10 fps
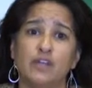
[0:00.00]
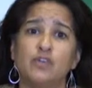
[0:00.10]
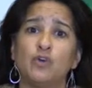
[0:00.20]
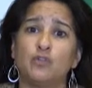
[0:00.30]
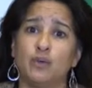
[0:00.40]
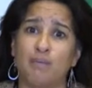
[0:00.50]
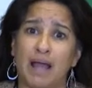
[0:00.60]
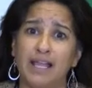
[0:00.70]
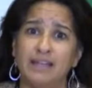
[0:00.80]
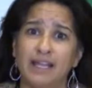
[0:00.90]
So for
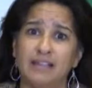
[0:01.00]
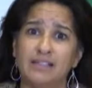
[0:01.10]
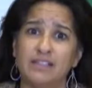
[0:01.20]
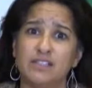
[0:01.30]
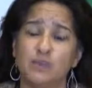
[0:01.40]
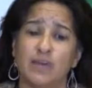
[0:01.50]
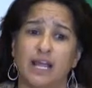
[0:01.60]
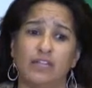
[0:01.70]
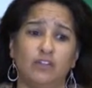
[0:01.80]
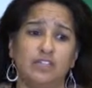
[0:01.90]
my analysis, when
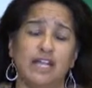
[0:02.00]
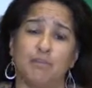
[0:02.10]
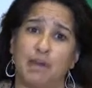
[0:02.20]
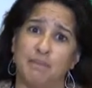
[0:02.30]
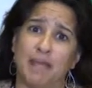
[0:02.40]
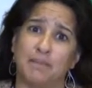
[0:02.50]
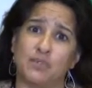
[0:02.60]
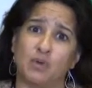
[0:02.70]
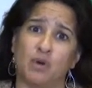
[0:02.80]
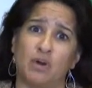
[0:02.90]
I looked at my MAP
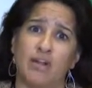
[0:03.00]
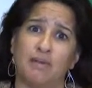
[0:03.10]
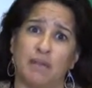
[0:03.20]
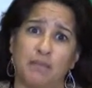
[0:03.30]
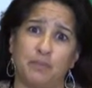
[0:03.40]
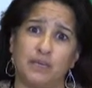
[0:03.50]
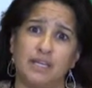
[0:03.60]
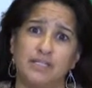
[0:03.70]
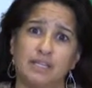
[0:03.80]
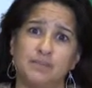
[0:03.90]
score and my
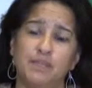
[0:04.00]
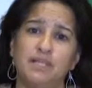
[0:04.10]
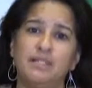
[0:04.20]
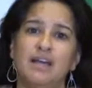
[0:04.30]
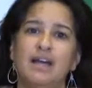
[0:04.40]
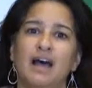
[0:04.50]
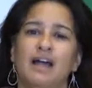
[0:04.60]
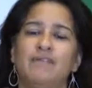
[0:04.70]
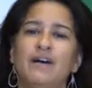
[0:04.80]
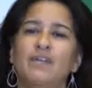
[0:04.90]
pre-assessments,
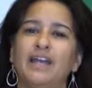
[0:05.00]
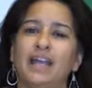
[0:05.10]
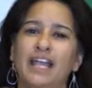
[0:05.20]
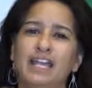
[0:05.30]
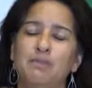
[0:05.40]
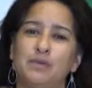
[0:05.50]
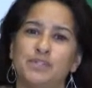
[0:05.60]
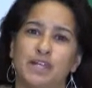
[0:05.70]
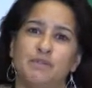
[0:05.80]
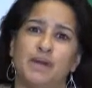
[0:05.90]
I found that
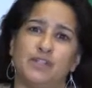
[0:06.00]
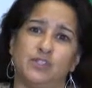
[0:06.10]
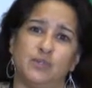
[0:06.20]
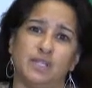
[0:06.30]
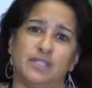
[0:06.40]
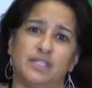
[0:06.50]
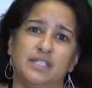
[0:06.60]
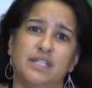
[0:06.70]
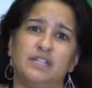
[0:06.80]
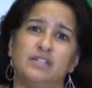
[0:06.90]
80% of my students
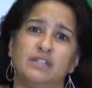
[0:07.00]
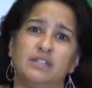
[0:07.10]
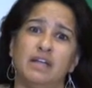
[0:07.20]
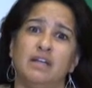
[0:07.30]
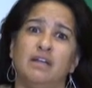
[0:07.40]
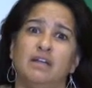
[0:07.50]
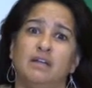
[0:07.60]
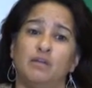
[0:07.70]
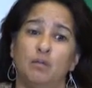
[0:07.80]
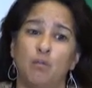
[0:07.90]
needed
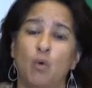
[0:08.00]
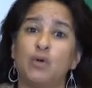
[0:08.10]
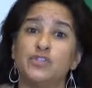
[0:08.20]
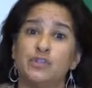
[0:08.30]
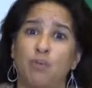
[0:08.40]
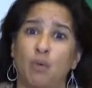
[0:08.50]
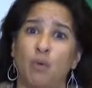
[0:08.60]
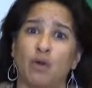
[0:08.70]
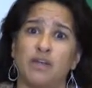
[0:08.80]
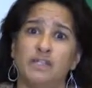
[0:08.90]
more
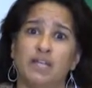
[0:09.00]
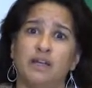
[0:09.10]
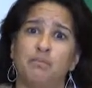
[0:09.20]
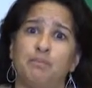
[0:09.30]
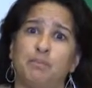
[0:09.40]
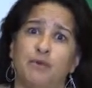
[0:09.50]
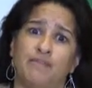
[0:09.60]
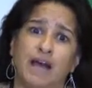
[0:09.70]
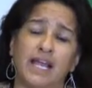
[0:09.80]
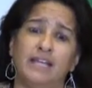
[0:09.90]
support in
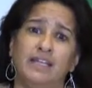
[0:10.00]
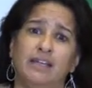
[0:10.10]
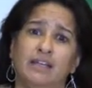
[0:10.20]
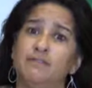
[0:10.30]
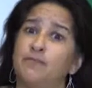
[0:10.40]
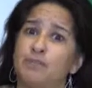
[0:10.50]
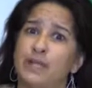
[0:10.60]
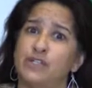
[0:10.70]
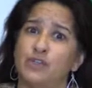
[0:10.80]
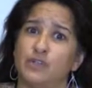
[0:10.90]
providing
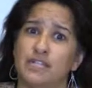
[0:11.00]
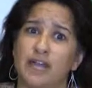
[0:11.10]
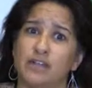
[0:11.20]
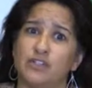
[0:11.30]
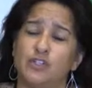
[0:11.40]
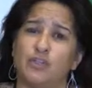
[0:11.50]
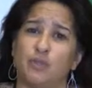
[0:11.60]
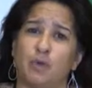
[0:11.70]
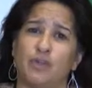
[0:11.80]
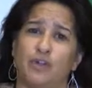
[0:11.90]
informational text to
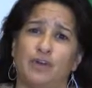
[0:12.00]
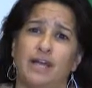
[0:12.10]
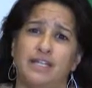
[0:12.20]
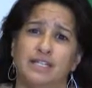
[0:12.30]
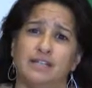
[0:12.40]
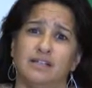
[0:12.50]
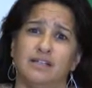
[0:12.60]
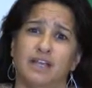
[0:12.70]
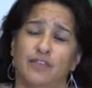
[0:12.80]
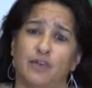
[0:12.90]
support their
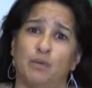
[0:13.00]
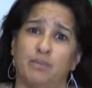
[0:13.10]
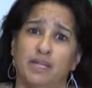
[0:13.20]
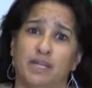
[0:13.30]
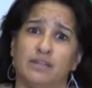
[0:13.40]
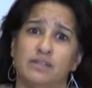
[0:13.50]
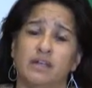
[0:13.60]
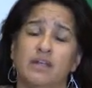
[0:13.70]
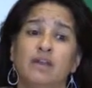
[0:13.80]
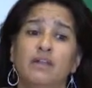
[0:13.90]
ideas and their opinions.
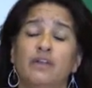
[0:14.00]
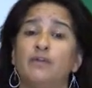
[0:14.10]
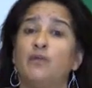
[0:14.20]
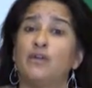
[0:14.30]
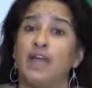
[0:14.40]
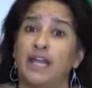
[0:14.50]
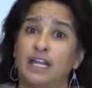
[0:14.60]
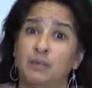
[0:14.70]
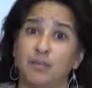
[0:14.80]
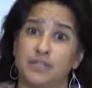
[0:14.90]
Therefore, that
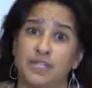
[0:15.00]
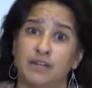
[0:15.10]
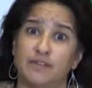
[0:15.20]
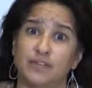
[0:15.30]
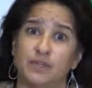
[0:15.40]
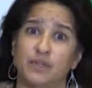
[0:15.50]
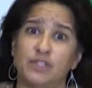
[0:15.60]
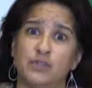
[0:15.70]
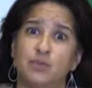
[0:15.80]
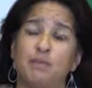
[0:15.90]
80% of the
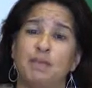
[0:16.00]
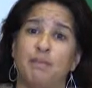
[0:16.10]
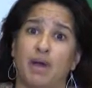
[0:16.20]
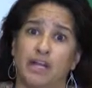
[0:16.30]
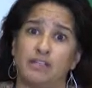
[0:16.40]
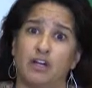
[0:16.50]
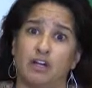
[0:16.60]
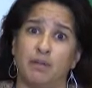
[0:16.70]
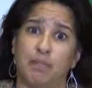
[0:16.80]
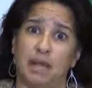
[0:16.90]
students will be my
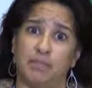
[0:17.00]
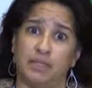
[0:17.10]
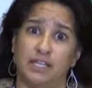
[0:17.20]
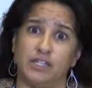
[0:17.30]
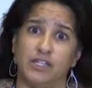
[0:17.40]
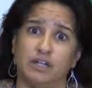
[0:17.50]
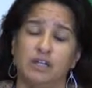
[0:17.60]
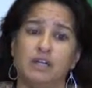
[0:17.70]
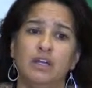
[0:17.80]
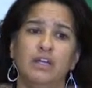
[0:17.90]
target population.
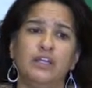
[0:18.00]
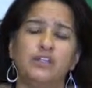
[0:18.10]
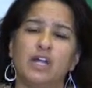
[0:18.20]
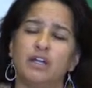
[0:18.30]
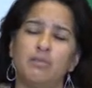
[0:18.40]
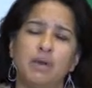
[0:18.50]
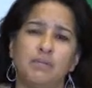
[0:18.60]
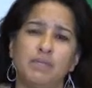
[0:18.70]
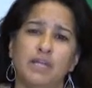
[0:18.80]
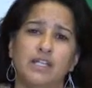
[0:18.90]
Your target
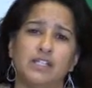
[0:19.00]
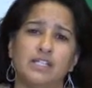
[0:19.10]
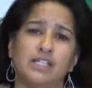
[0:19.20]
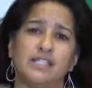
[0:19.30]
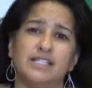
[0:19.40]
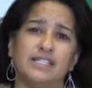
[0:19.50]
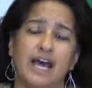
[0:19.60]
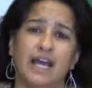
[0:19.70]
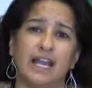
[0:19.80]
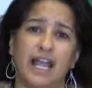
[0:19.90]
population does
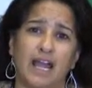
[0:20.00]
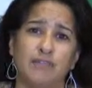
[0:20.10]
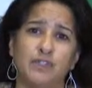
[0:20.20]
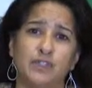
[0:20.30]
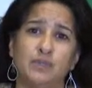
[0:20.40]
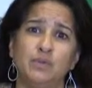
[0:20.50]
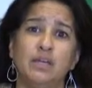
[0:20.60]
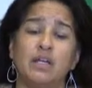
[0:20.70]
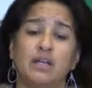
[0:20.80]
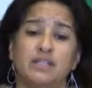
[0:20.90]
not have to
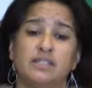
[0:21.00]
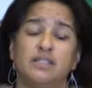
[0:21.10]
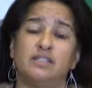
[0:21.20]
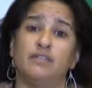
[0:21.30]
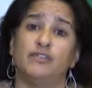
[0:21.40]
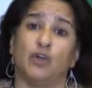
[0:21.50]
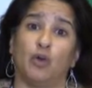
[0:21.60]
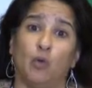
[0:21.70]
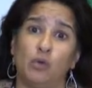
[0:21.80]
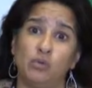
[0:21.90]
consist of your
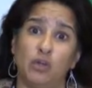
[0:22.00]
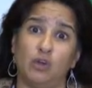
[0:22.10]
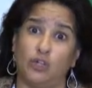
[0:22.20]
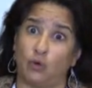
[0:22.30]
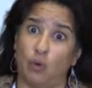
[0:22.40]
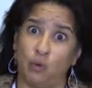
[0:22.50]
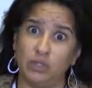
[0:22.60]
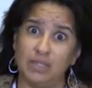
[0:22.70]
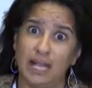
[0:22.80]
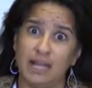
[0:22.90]
whole
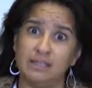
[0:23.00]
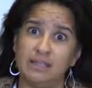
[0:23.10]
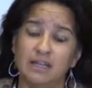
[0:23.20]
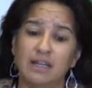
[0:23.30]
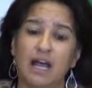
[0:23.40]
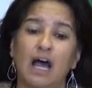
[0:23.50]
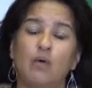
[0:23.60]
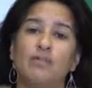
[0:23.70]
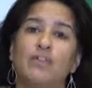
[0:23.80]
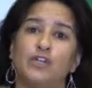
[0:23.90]
class.
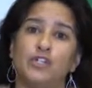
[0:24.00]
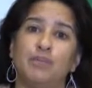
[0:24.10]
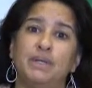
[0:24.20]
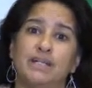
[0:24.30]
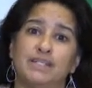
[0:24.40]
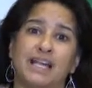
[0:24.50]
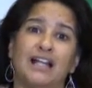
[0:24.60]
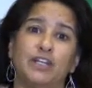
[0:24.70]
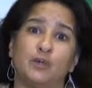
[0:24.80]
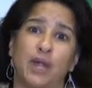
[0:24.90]
However, there should be a
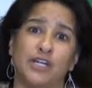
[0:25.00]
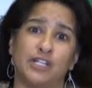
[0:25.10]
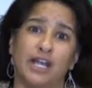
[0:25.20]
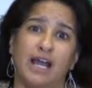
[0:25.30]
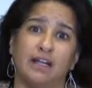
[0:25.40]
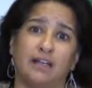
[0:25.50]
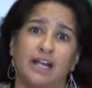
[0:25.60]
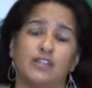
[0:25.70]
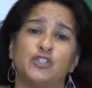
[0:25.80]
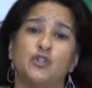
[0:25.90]
solid rationale
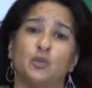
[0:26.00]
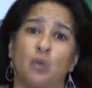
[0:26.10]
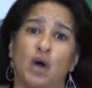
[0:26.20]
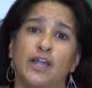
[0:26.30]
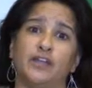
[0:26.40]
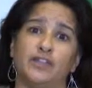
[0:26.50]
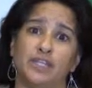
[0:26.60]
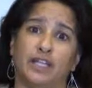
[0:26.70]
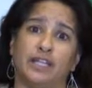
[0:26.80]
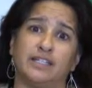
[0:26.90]
as to why you're
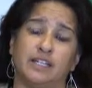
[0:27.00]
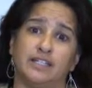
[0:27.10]
selecting a